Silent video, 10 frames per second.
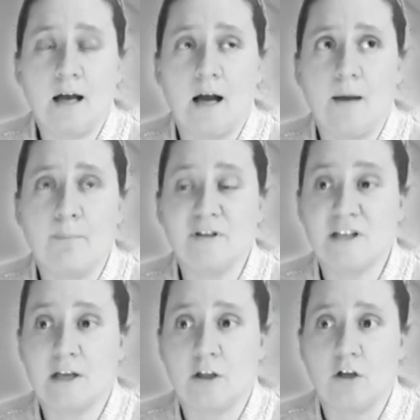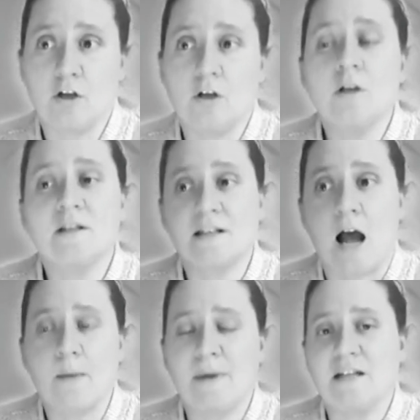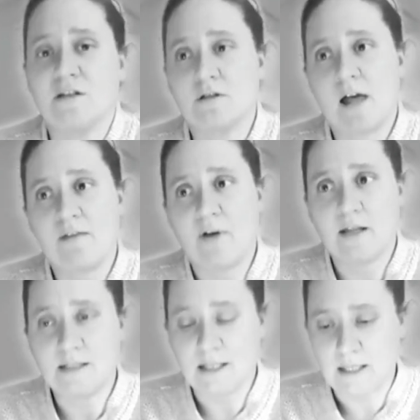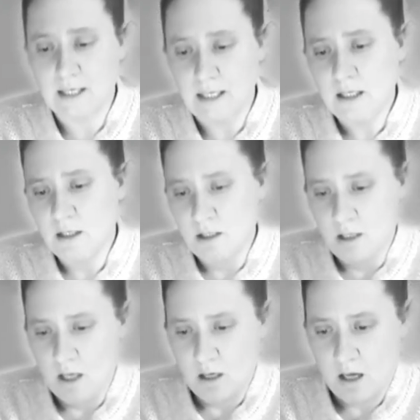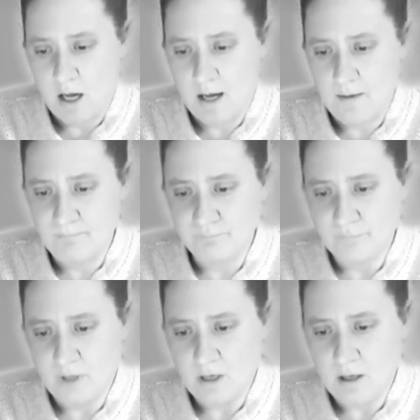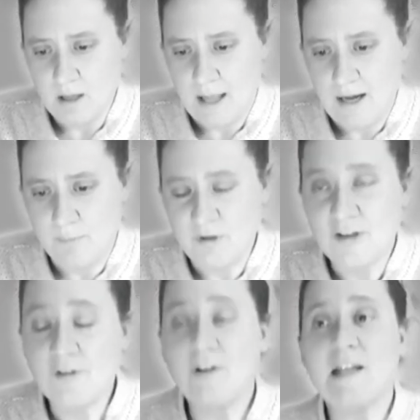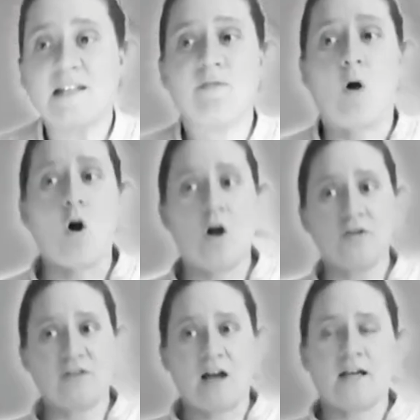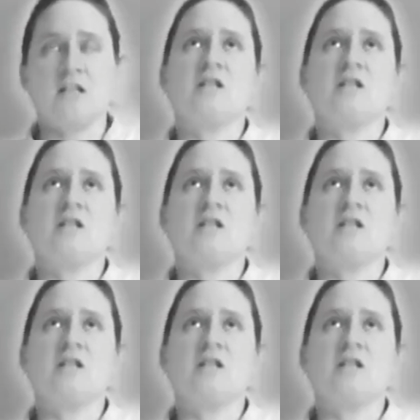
particular stock because there's a lot of volatility. Um, and I'm curious if all stock